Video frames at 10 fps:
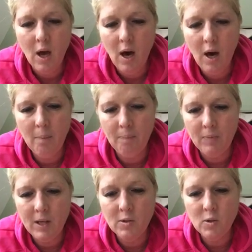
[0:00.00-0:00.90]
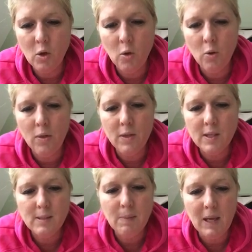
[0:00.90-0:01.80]
And so
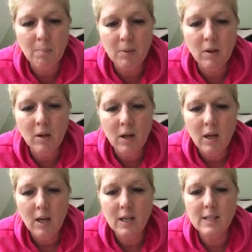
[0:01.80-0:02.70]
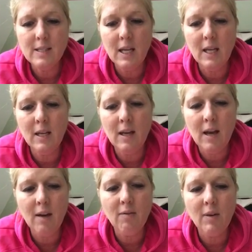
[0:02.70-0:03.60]
this paper is taking
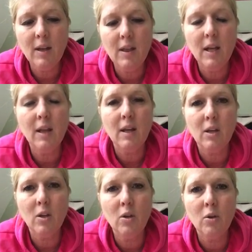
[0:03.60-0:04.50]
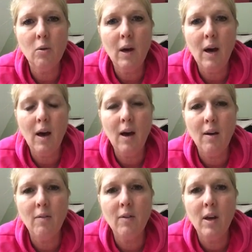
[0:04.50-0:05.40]
everything that you
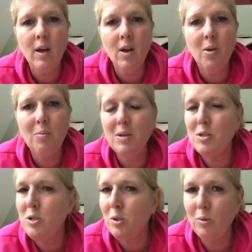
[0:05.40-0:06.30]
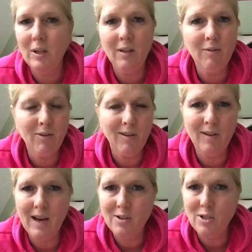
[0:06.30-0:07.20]
have been doing for the
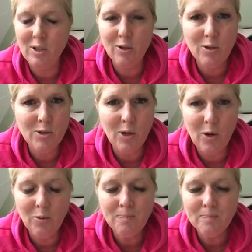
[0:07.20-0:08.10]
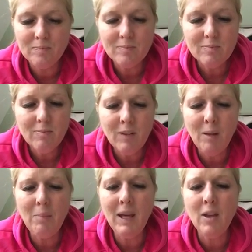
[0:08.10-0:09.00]
last year or so
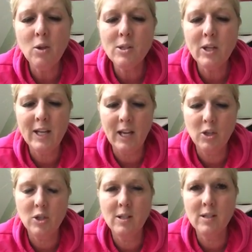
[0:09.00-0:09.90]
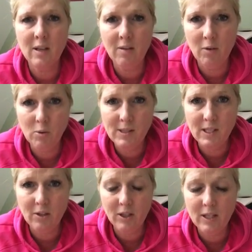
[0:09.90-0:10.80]
and making those connections of those
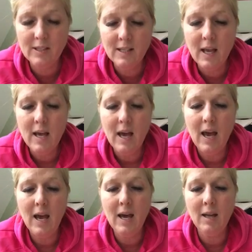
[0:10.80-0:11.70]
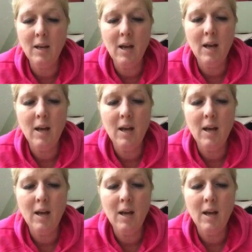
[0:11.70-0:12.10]
theories and